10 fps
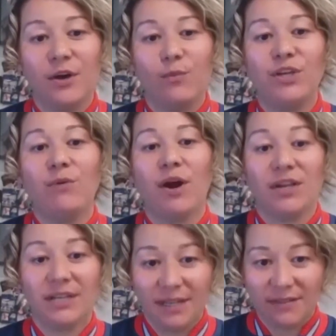when you aren't
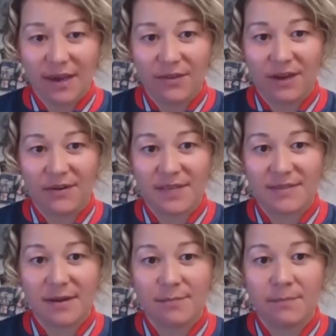going to need the healthcare
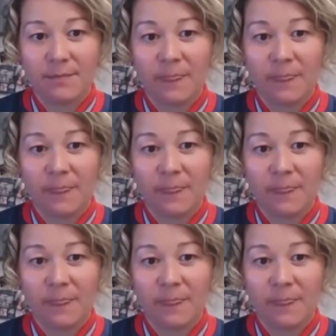system